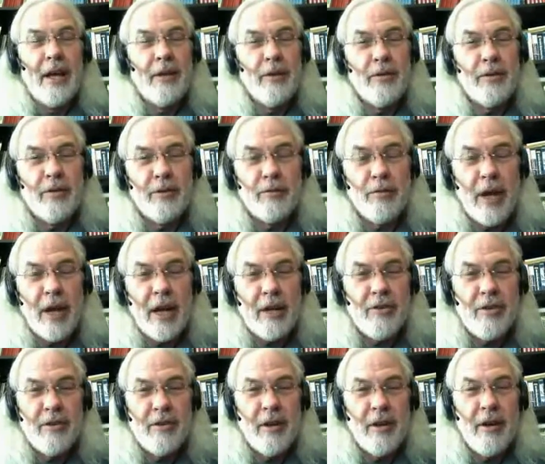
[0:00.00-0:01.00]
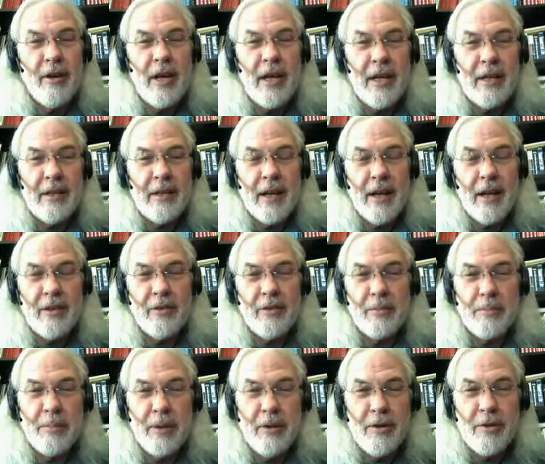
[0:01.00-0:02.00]
and those distractions are
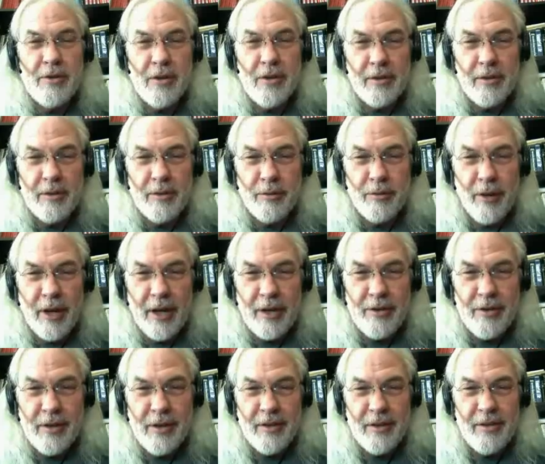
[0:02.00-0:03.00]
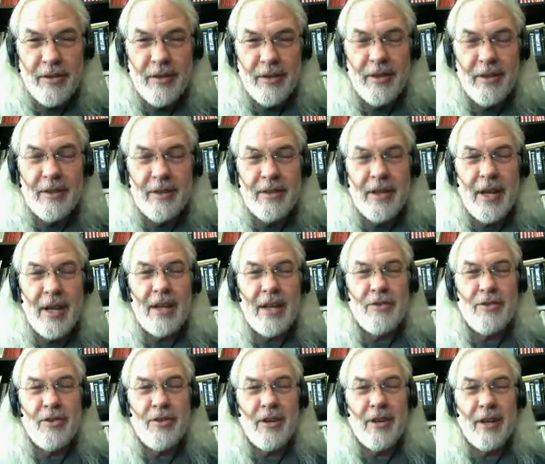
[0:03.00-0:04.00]
anti-spiritual distractions,
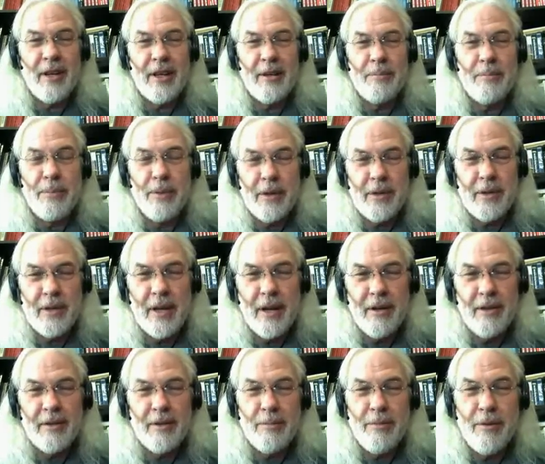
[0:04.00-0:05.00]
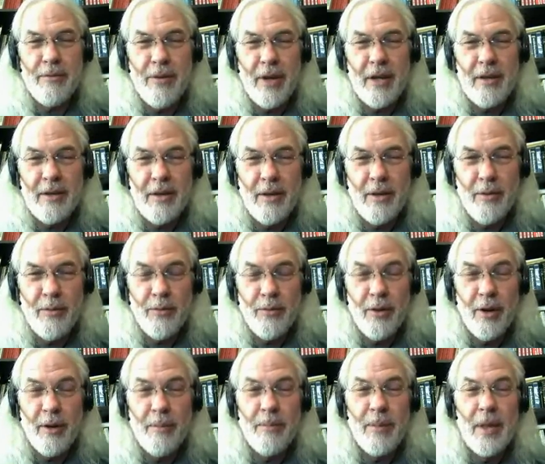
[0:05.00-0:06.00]
intentionally put there to prevent you
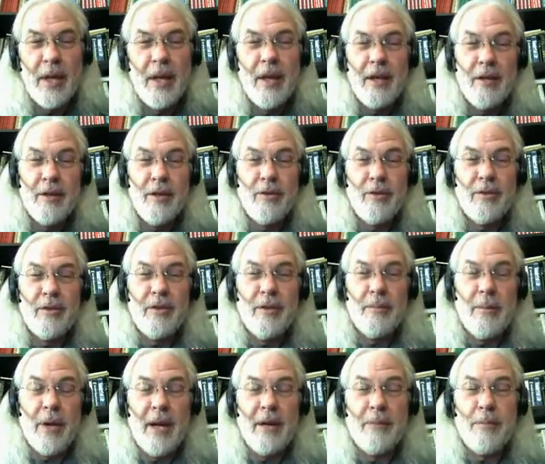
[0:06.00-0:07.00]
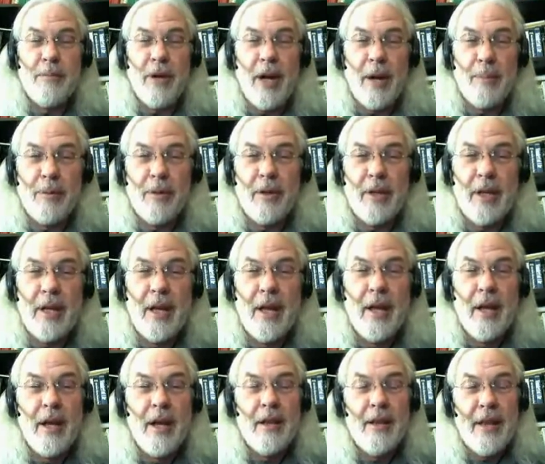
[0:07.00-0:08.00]
from using your mind properly.
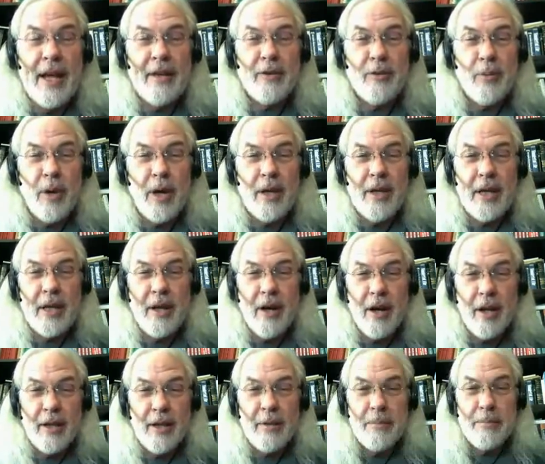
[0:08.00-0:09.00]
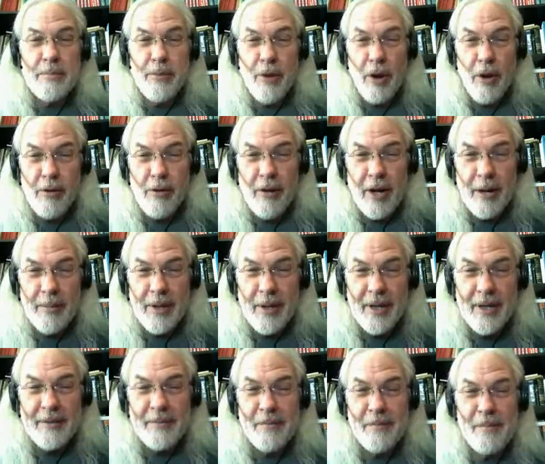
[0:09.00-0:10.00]
That's why they call it
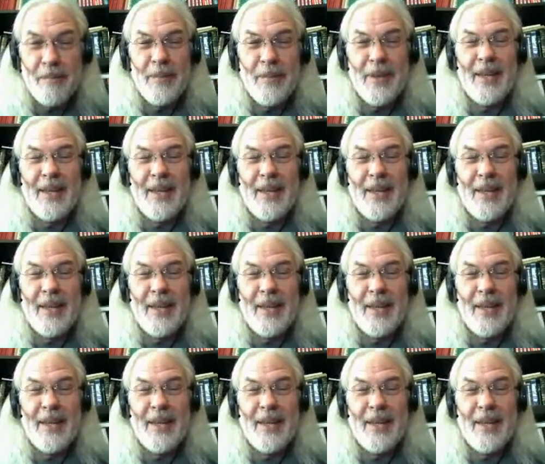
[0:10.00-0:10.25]
programming.